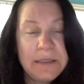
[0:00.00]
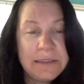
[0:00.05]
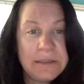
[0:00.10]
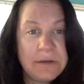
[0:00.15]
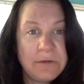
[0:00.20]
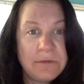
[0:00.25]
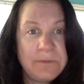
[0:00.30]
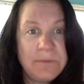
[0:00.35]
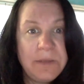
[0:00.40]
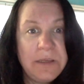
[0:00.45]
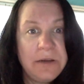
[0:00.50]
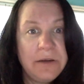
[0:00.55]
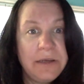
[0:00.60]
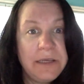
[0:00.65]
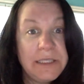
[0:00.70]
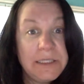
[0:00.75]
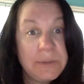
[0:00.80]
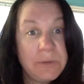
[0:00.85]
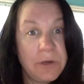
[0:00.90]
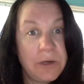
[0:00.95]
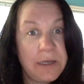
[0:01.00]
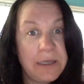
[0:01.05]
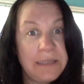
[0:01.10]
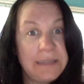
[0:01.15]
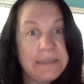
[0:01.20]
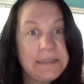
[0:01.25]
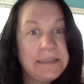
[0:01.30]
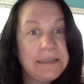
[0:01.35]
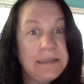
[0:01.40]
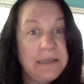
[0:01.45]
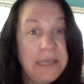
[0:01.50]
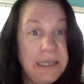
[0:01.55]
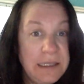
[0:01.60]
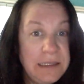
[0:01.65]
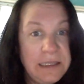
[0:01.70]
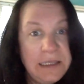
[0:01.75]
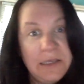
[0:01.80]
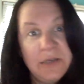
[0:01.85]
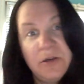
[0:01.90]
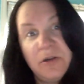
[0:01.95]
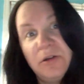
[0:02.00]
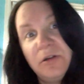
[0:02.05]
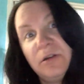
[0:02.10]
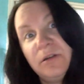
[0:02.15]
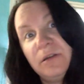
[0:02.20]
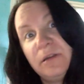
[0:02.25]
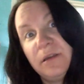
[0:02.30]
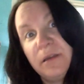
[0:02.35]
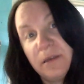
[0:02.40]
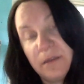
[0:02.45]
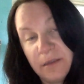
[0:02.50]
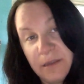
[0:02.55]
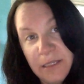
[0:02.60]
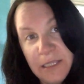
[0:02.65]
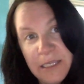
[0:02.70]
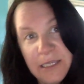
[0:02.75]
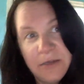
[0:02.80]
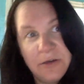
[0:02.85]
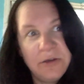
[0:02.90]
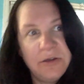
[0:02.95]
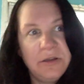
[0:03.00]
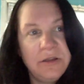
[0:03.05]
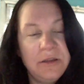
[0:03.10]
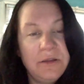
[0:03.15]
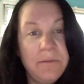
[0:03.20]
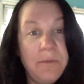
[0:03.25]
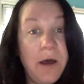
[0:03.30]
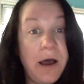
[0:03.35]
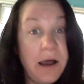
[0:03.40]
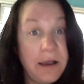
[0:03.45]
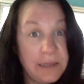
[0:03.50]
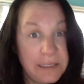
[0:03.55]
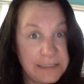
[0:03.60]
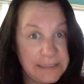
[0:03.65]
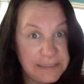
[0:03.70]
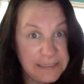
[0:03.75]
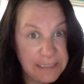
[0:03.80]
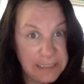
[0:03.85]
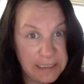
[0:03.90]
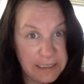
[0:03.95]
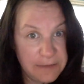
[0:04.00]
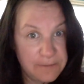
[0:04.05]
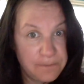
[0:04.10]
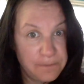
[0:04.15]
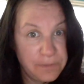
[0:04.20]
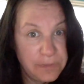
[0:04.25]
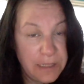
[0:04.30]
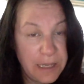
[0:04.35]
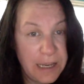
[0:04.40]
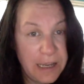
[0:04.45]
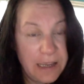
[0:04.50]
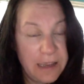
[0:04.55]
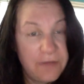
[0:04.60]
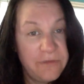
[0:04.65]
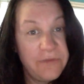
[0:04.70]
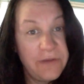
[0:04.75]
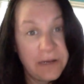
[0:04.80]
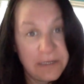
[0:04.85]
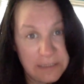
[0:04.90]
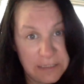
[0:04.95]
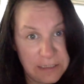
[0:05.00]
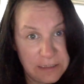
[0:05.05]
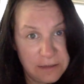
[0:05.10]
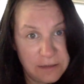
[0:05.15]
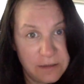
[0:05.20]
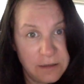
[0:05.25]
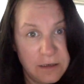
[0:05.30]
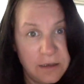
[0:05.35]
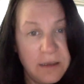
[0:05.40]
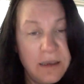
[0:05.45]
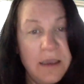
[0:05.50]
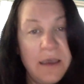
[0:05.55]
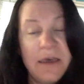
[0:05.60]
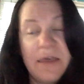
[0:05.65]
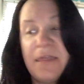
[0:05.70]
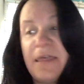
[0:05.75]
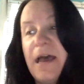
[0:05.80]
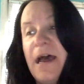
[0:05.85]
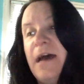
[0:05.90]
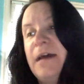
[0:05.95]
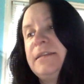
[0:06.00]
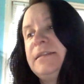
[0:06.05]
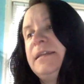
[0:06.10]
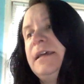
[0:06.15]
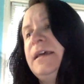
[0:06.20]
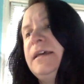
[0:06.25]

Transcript: So periods where it's illegal, legal, policy that affected that.